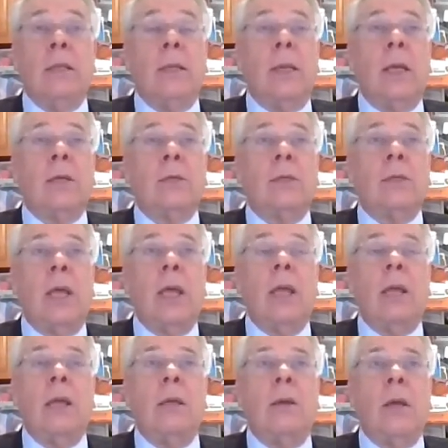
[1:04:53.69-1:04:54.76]
The next
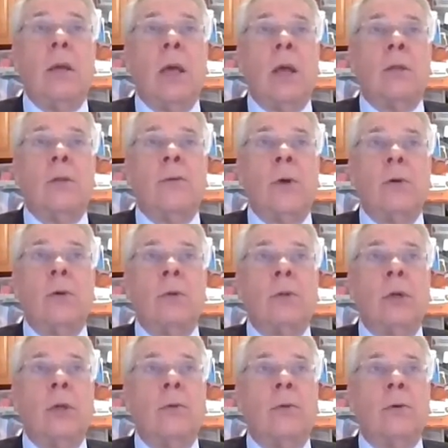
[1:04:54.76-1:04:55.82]
day, I got on the phone
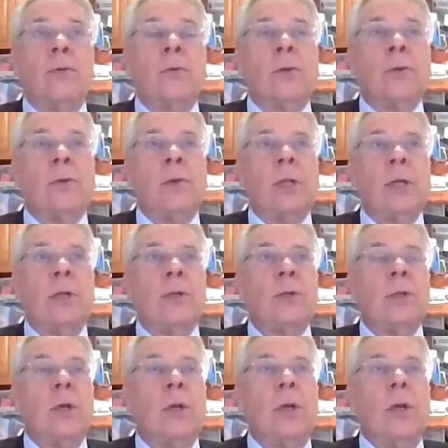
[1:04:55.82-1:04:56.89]
looking for
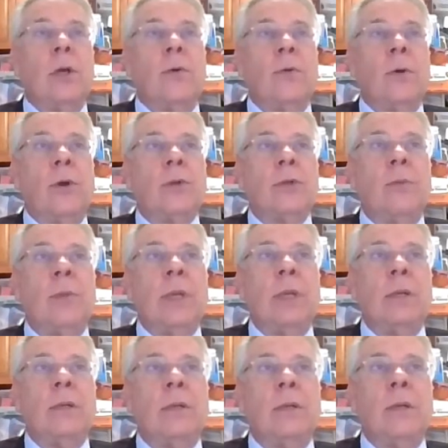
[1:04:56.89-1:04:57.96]
facilities for us to
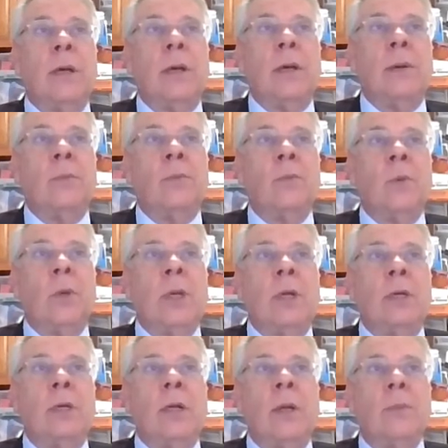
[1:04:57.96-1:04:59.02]
meet. We
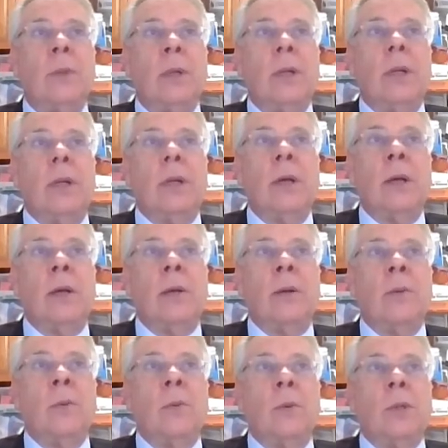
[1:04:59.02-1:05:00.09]
ended up
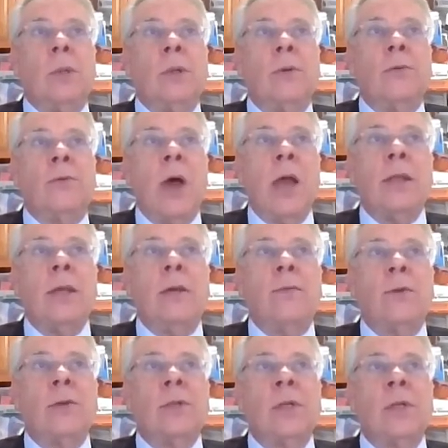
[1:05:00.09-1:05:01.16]
finding a
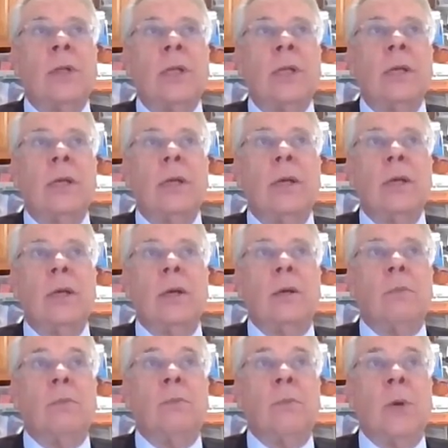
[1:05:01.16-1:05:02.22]
facility,
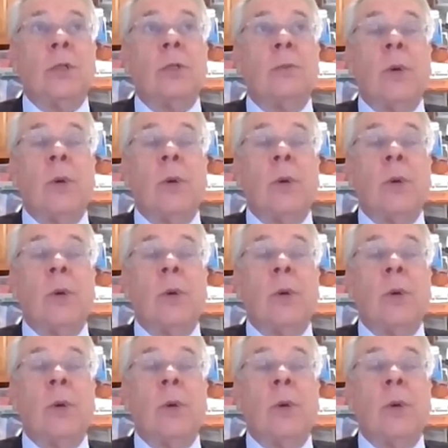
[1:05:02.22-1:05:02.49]
much